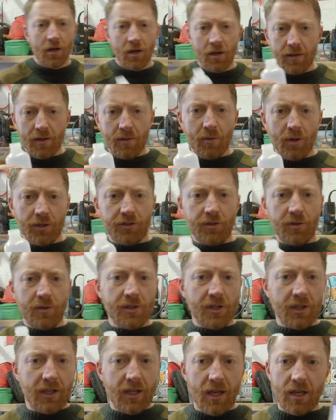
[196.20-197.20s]
Then what I do is
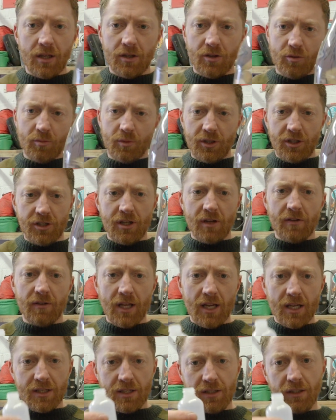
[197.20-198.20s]
I get some of the
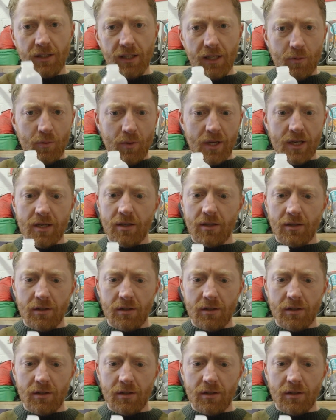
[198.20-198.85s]
sterilising liquid,